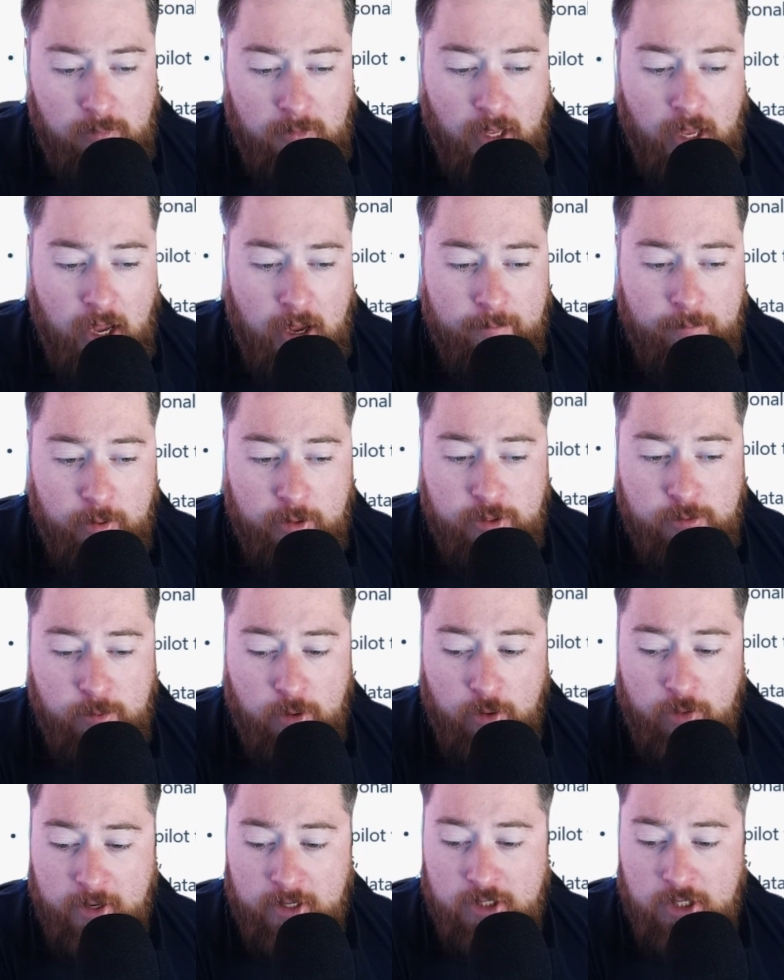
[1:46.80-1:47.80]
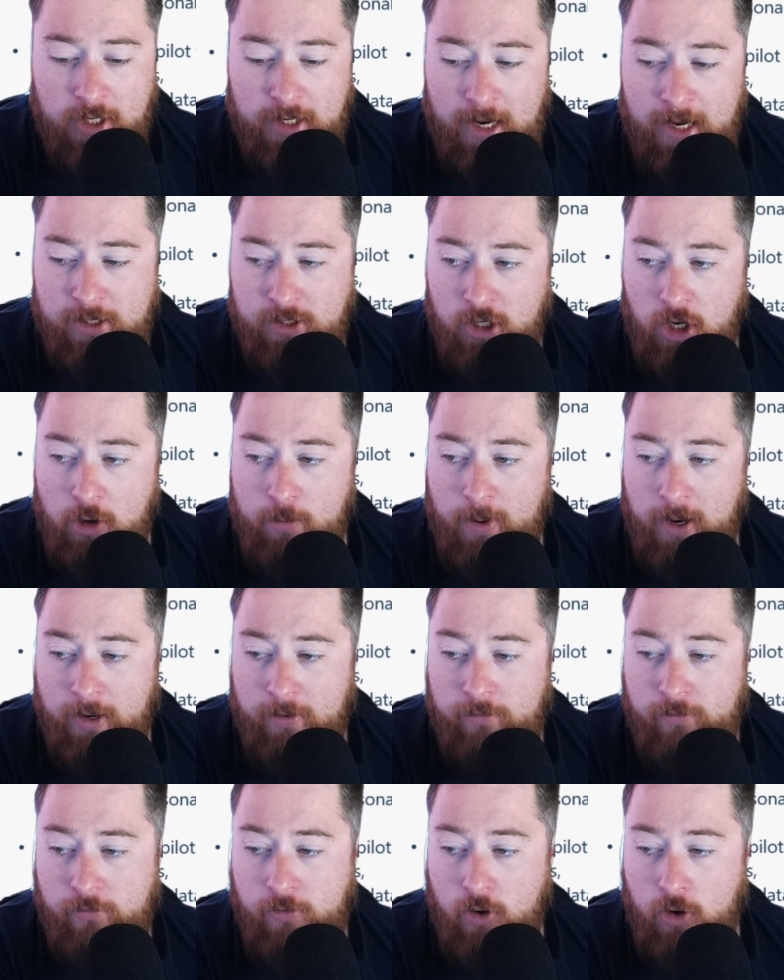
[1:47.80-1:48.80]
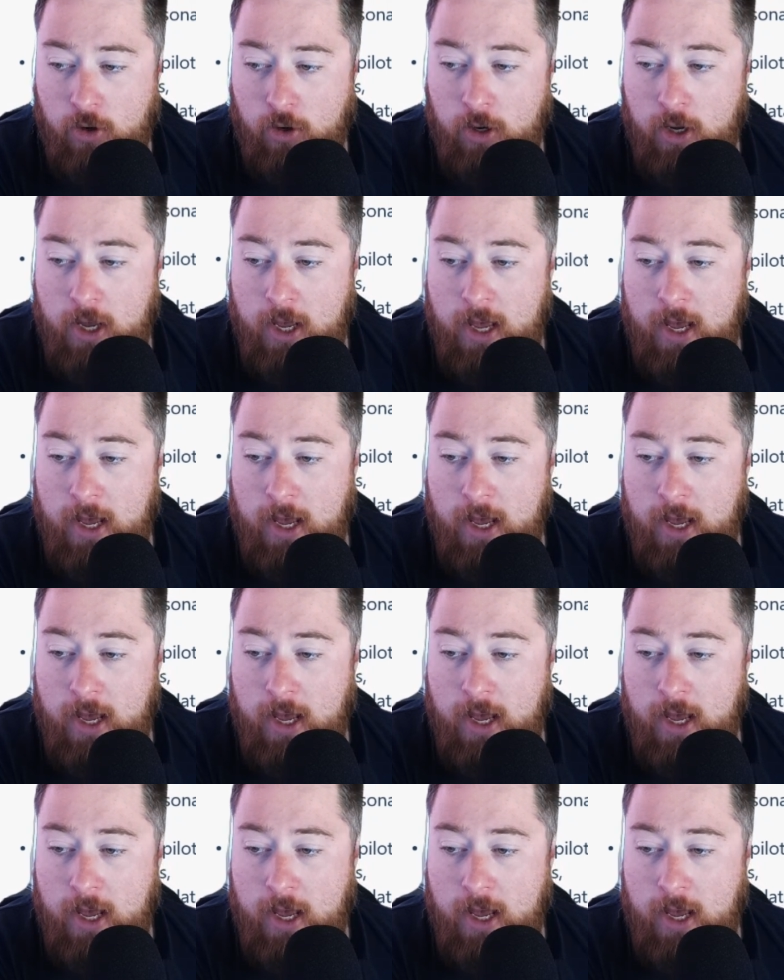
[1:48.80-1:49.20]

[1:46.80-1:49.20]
But there's more things you can ask Copilot for.